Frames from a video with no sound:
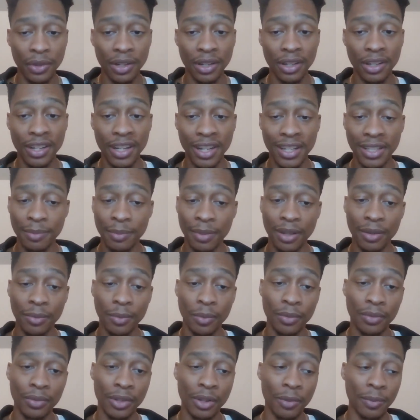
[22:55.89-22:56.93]
than the next man,
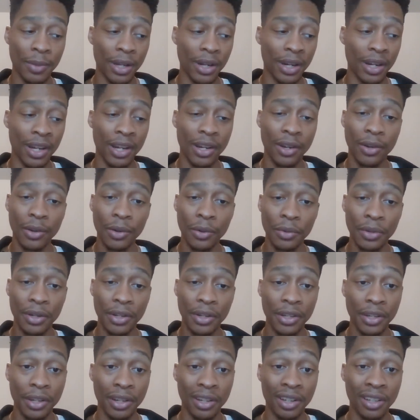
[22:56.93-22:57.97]
no matter how old or
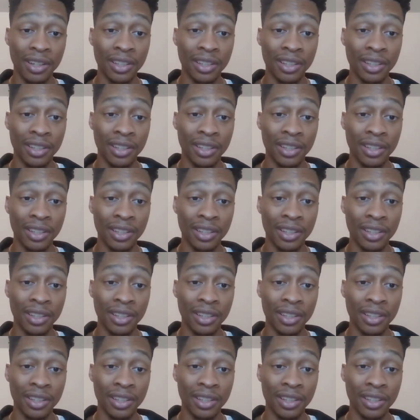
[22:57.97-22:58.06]
young.